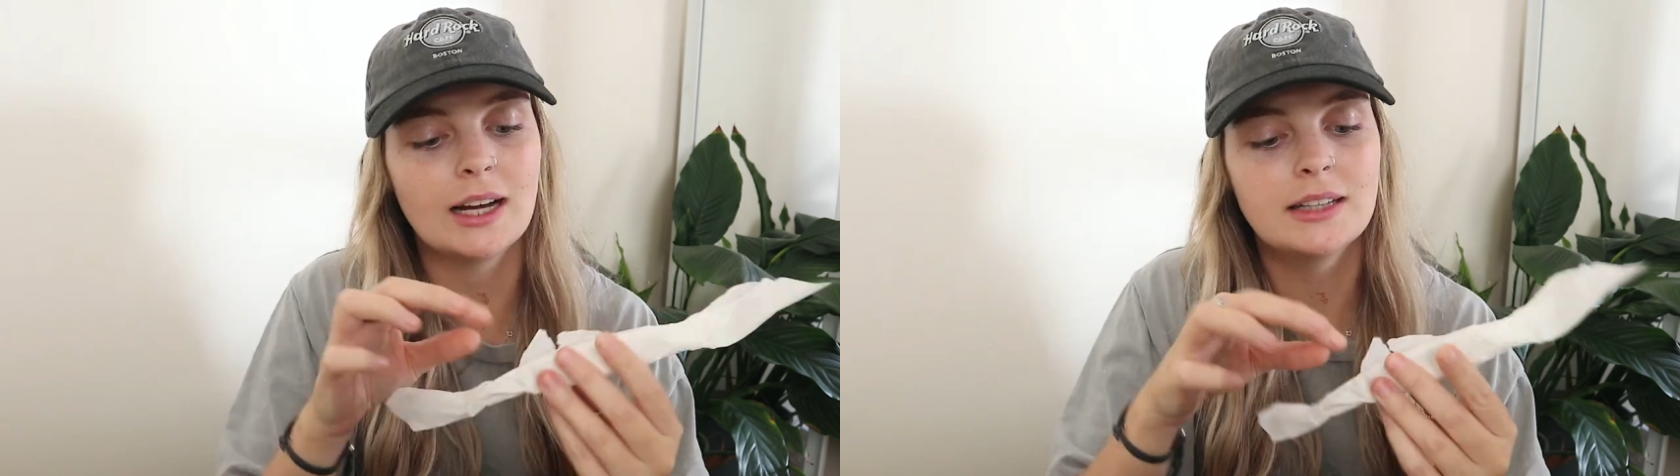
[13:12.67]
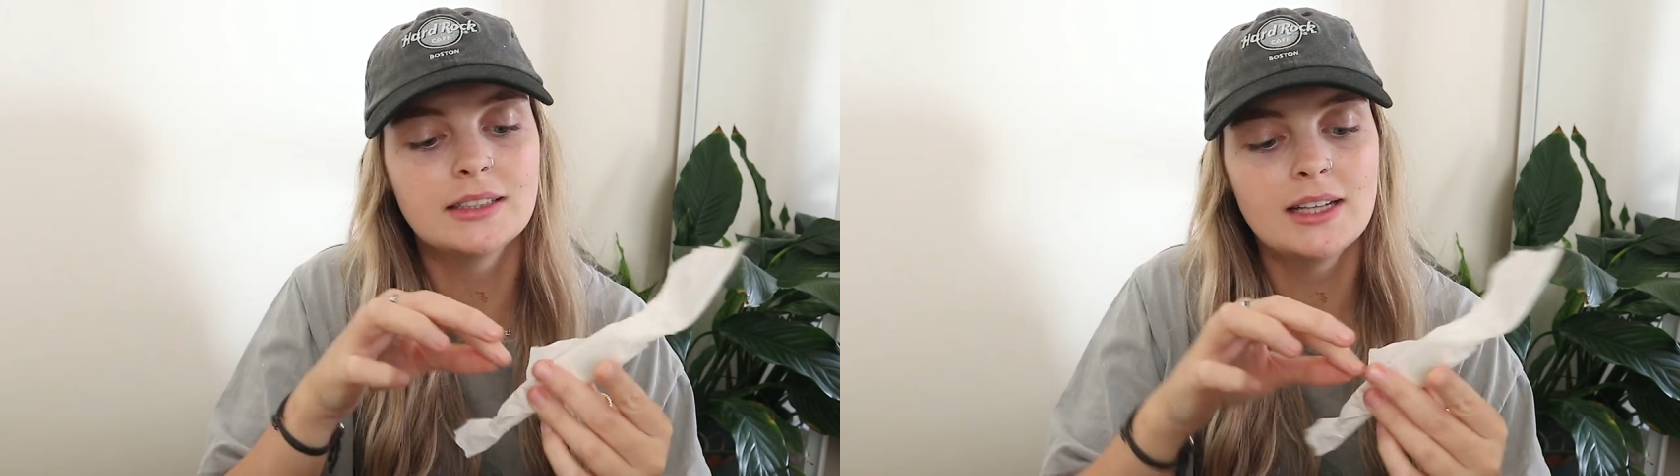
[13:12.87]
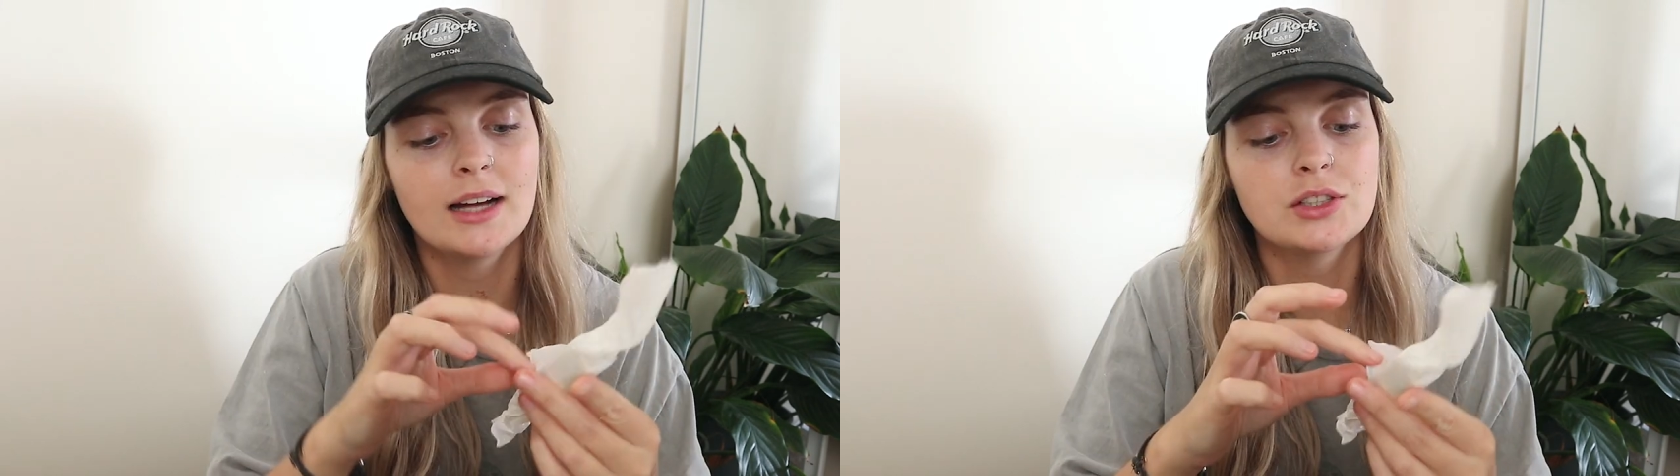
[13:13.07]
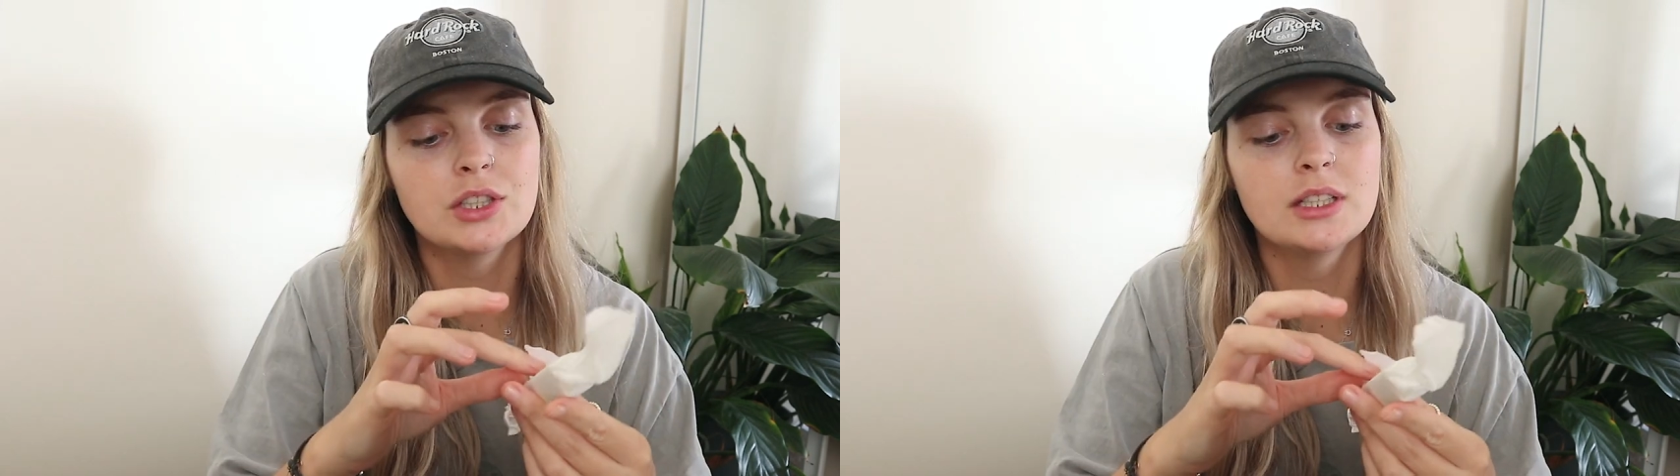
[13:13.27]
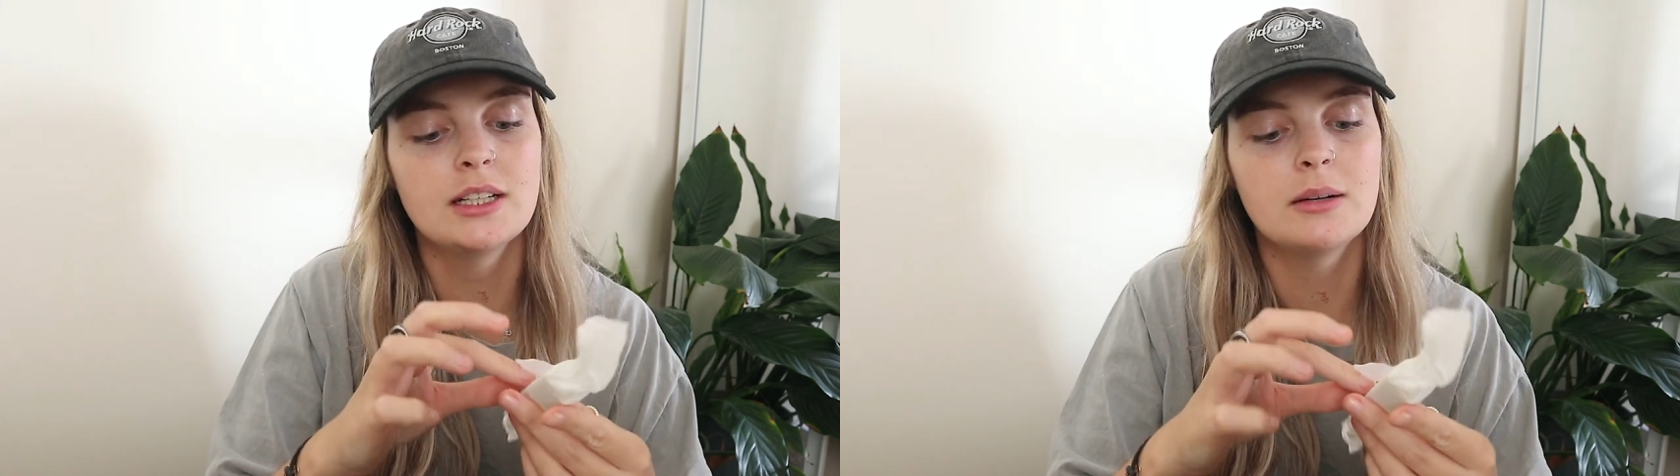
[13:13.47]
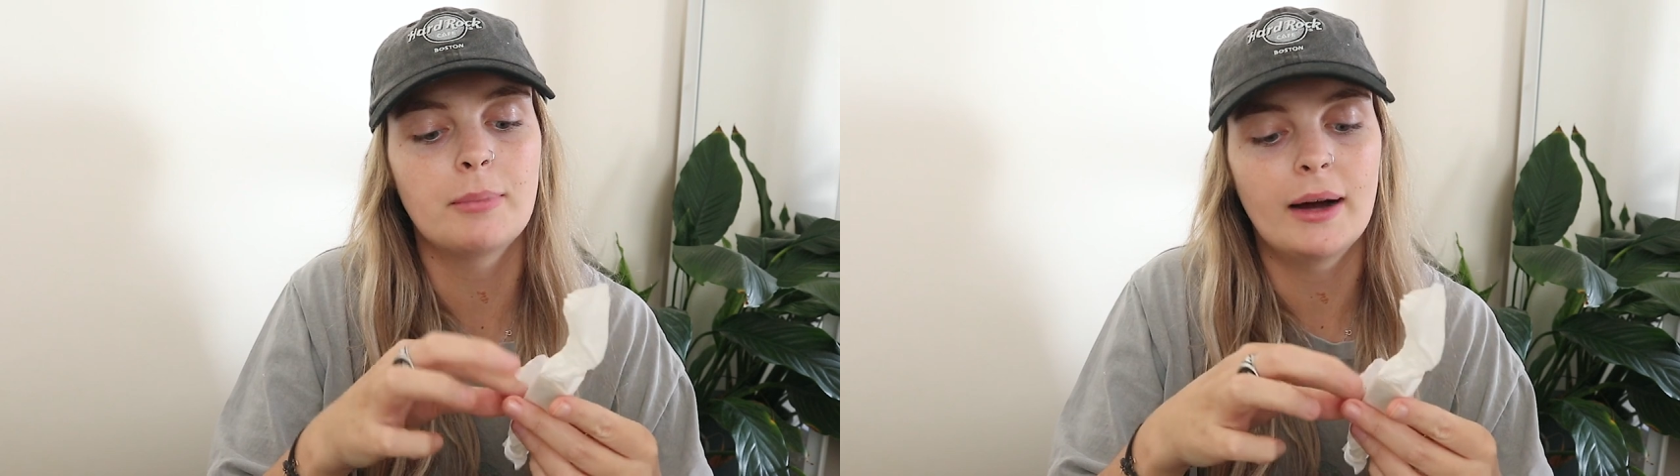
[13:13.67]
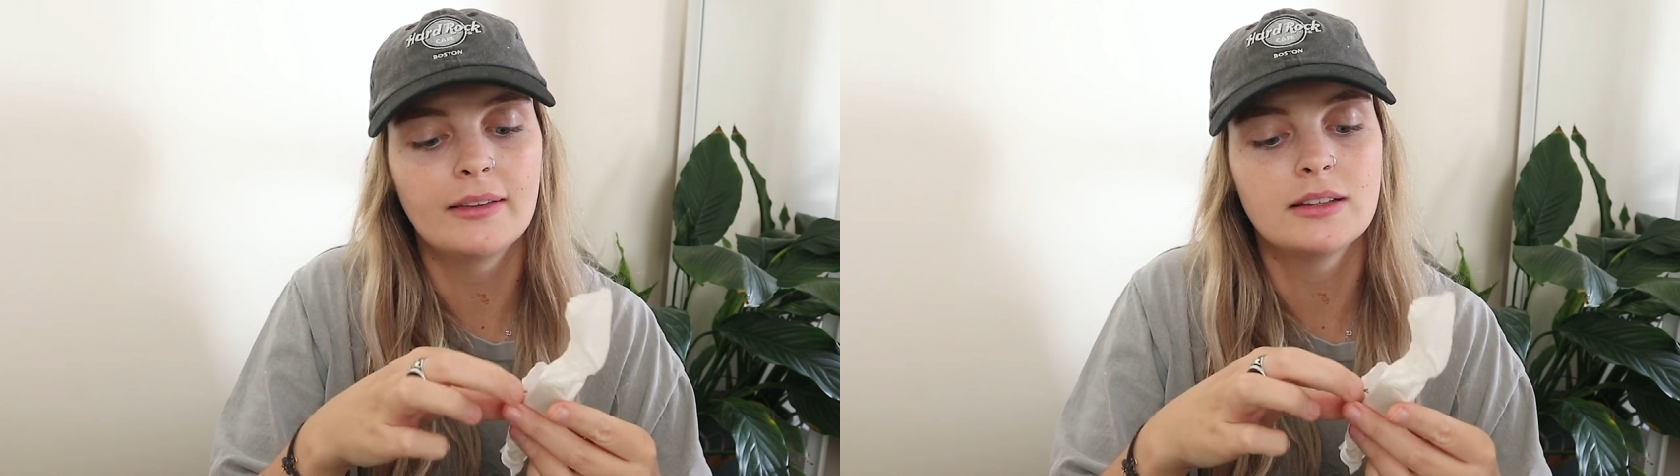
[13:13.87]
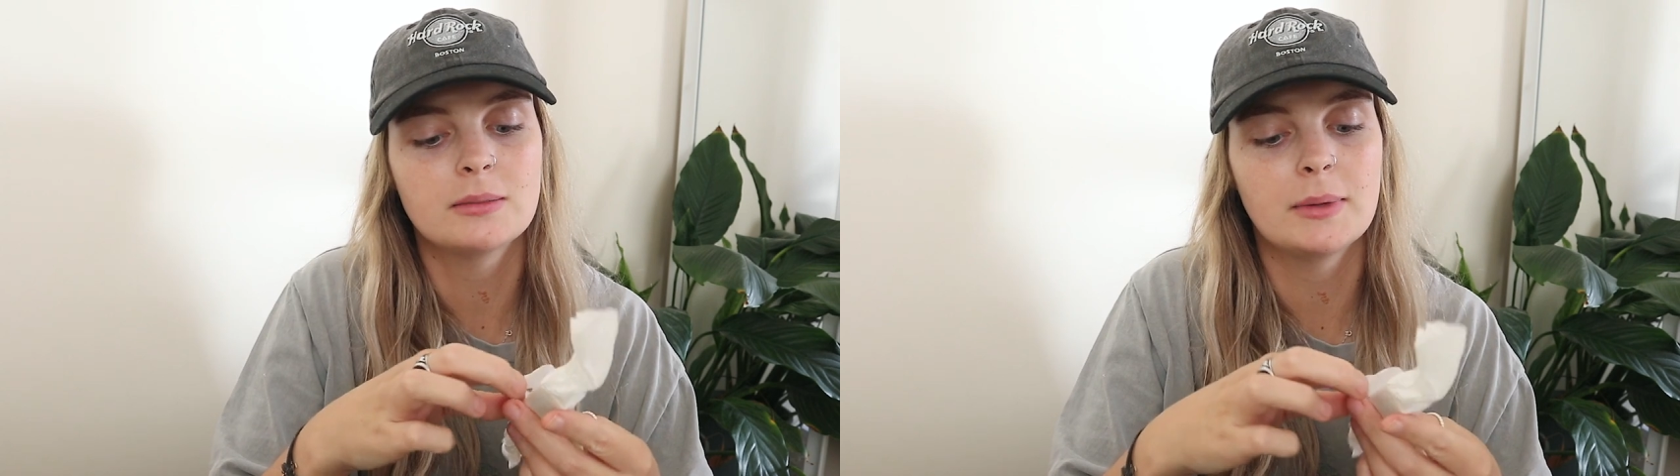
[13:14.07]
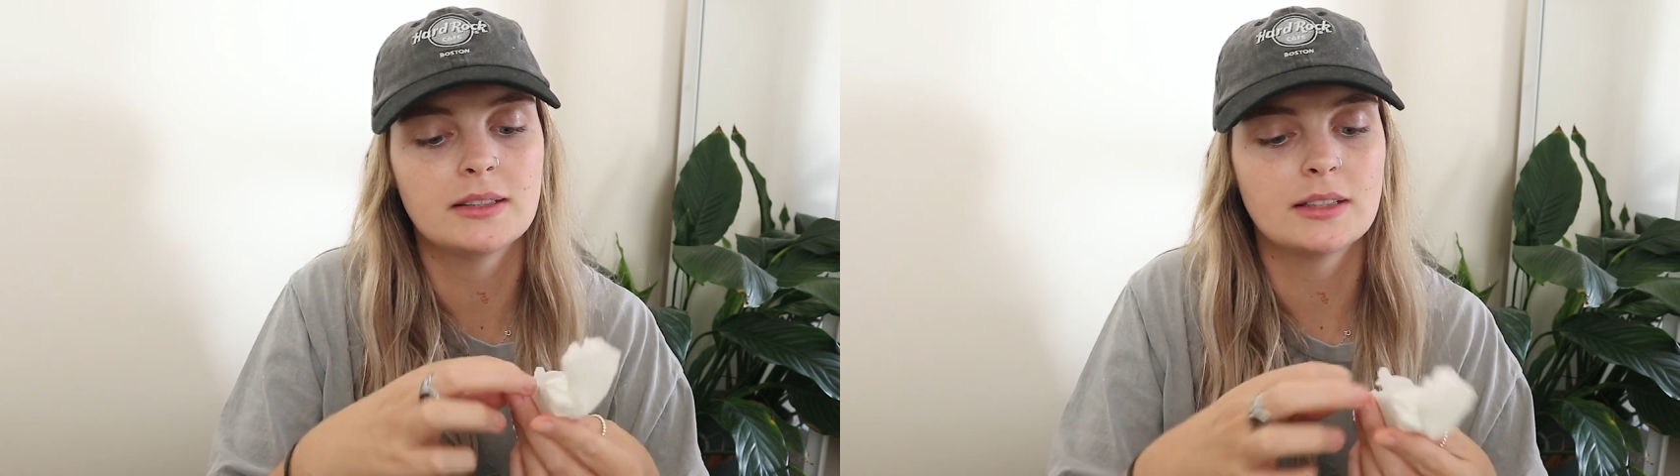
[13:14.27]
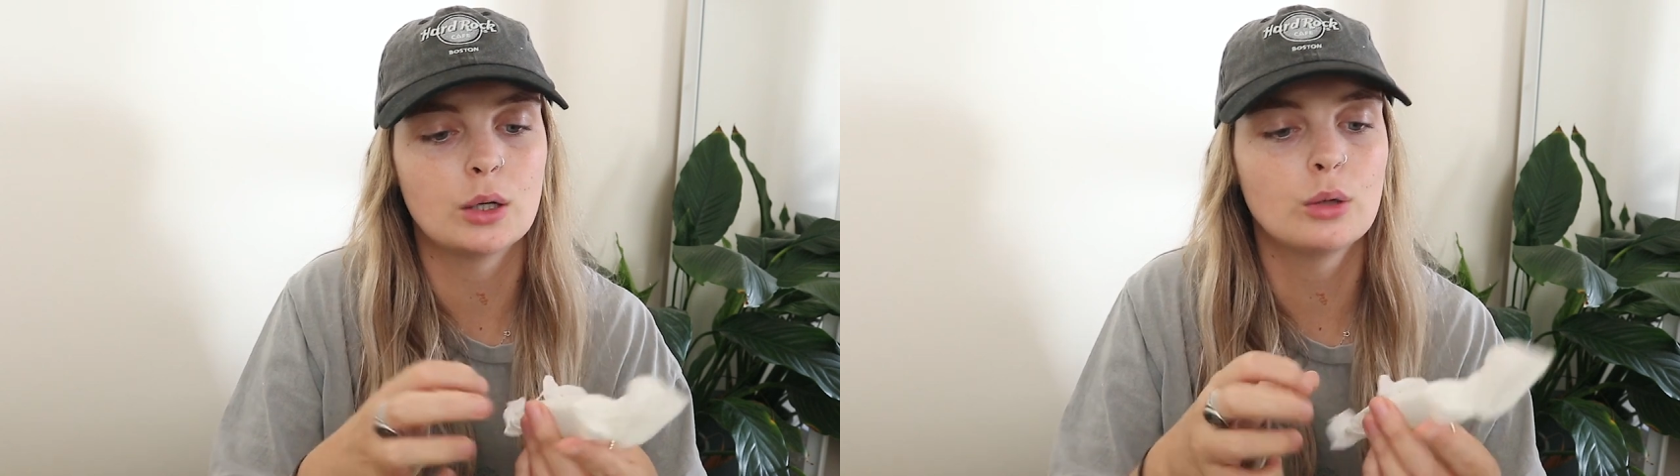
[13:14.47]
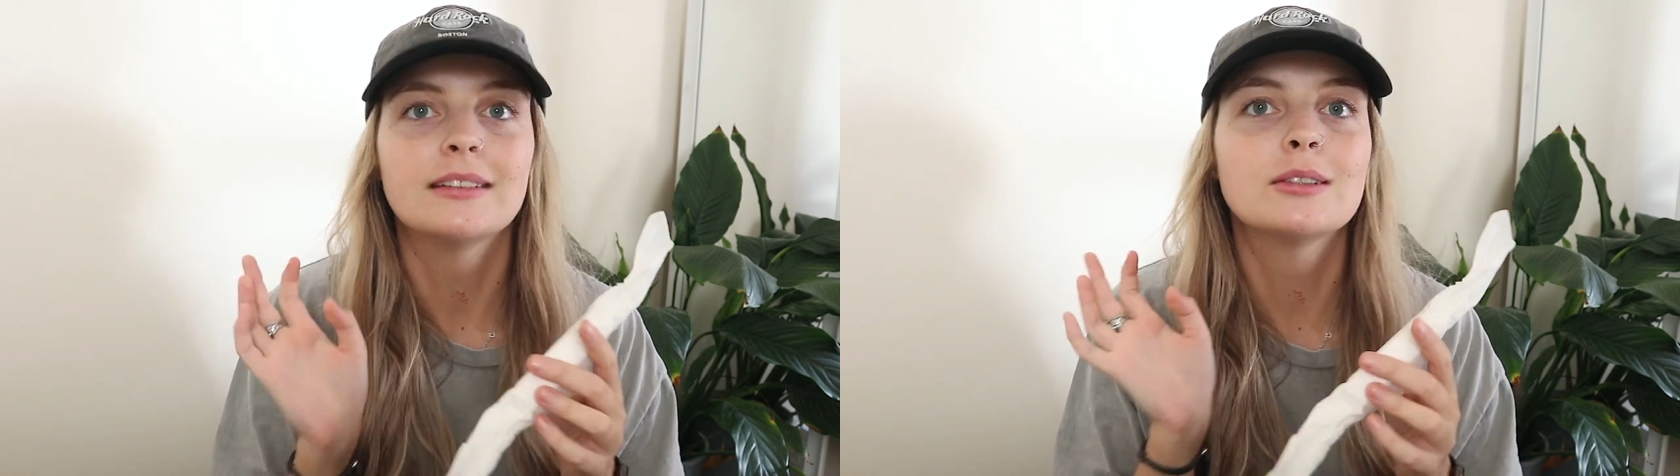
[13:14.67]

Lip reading: I didn't actually buy this myself.